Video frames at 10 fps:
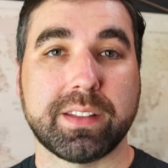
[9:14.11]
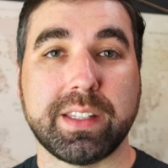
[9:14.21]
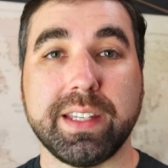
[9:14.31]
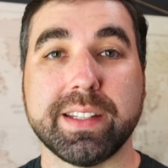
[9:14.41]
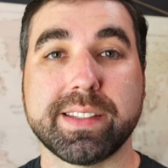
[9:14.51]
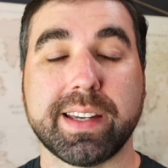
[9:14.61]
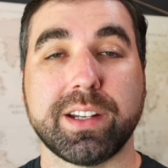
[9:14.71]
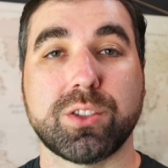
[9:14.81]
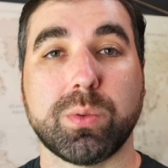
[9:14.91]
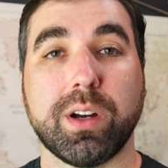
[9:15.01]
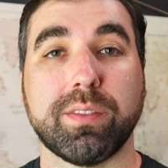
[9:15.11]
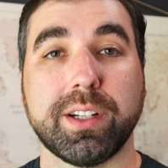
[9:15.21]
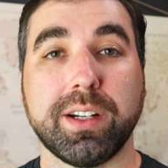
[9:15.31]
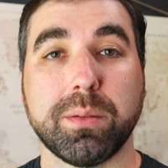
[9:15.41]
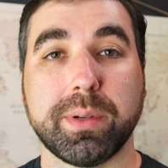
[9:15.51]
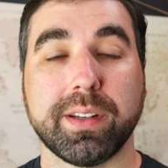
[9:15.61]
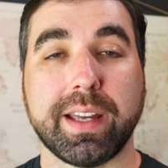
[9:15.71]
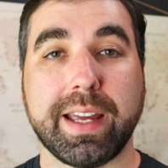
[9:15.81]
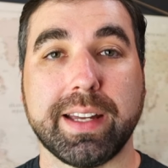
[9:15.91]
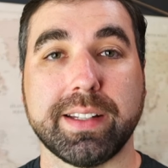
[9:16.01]
Kids age 12 and up
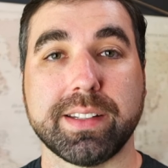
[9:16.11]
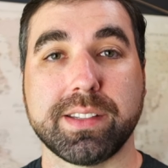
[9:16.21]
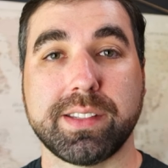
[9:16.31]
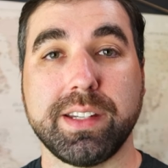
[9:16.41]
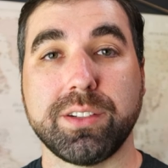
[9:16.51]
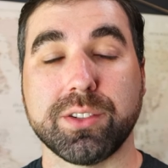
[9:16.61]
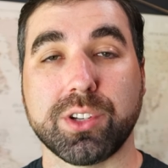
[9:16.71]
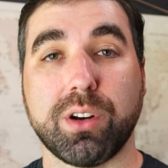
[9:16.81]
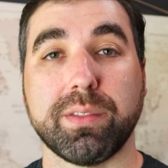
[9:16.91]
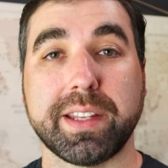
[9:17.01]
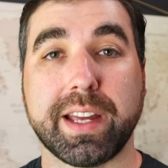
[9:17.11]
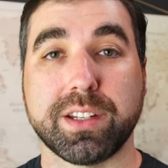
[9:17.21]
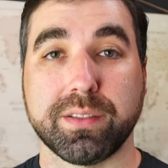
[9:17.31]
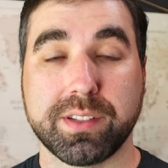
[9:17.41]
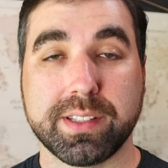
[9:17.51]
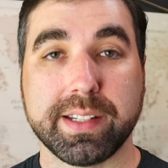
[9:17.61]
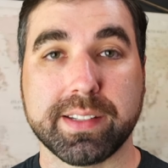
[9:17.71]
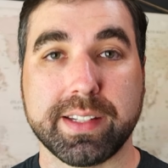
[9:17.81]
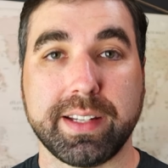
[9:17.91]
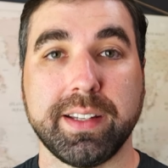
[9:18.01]
and seniors over the age of
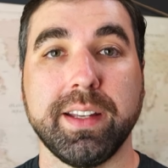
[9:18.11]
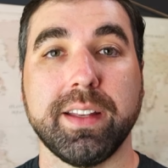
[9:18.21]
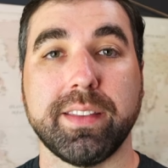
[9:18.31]
60,